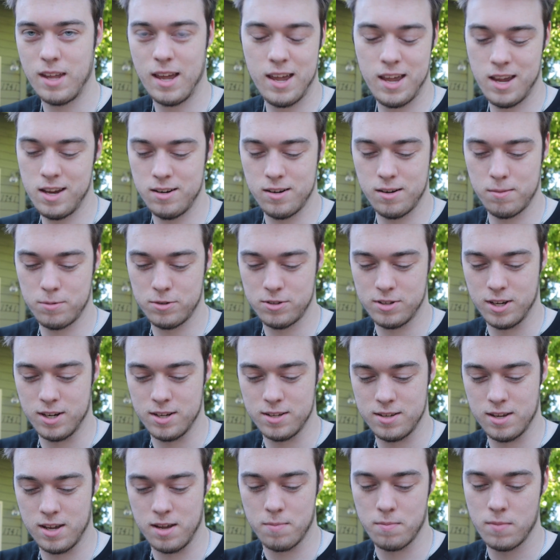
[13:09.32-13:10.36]
I hate
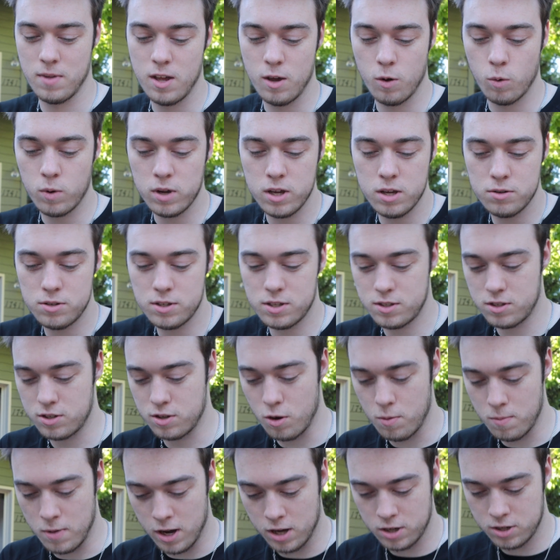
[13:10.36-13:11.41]
double-sided tape. We use it
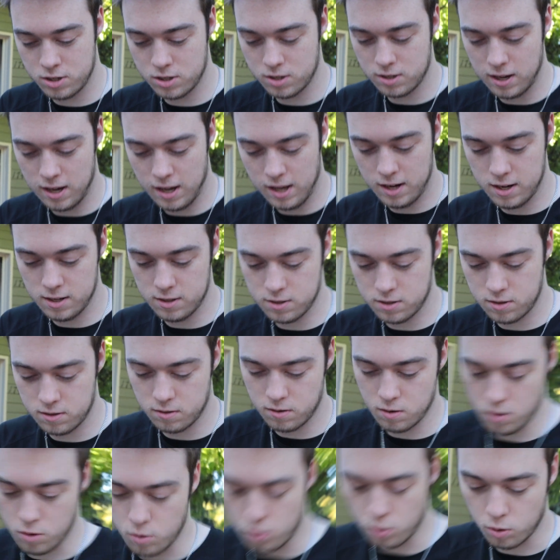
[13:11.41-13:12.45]
so much, and it's
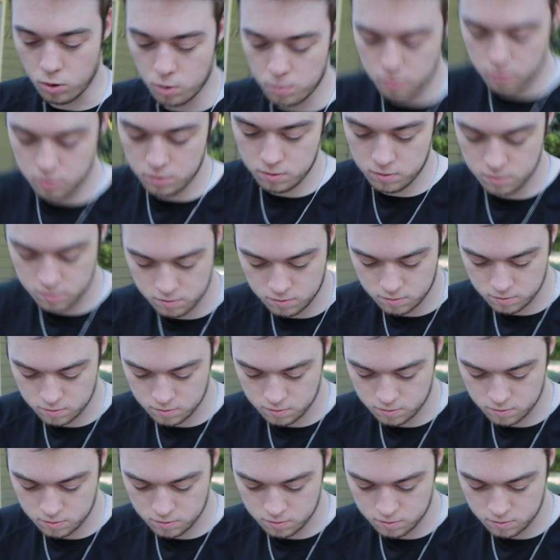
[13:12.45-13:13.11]
horrible.